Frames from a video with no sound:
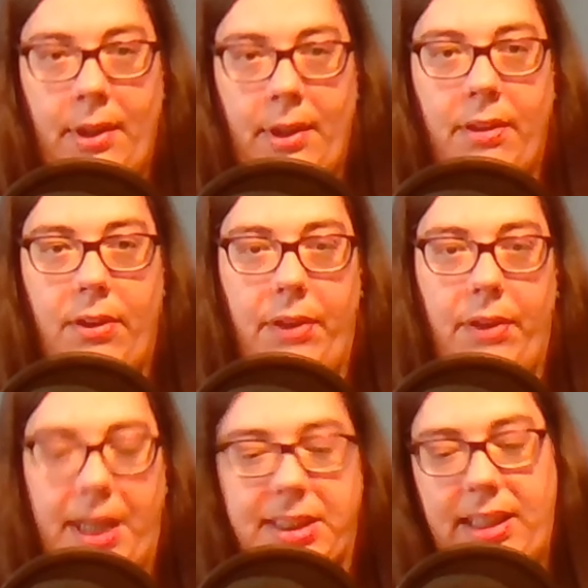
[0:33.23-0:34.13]
So
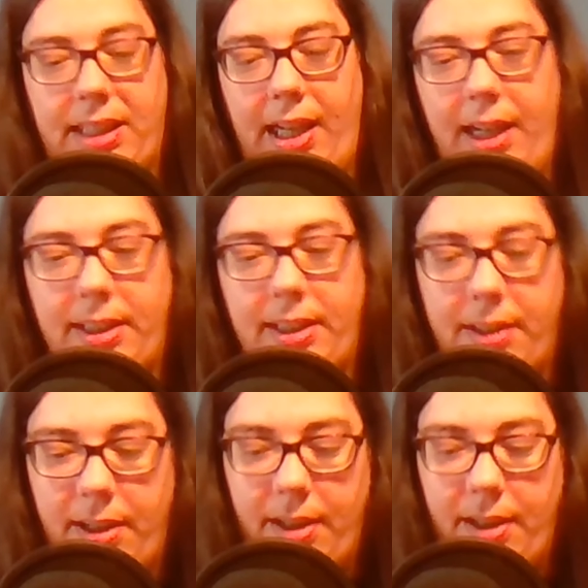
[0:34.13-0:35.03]
that's like
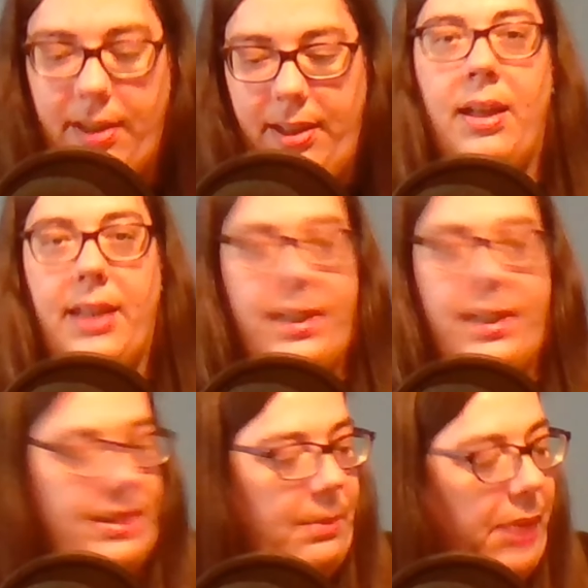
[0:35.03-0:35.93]
that's
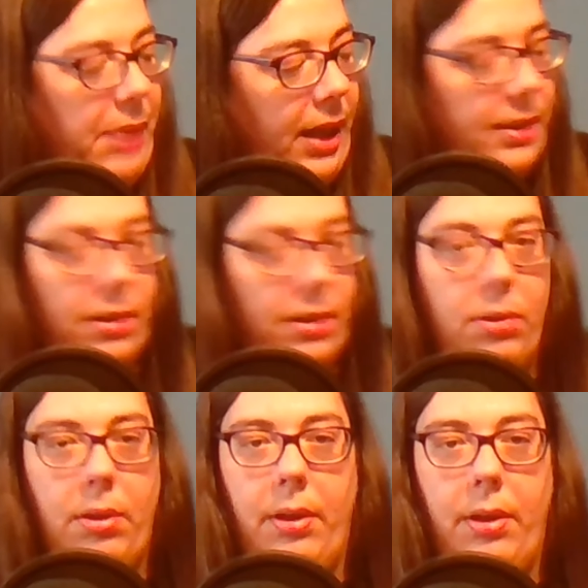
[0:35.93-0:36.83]
the bass
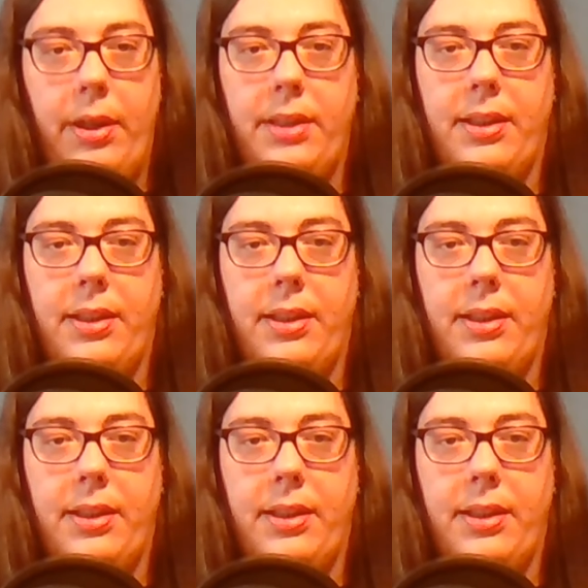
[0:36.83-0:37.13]
chord.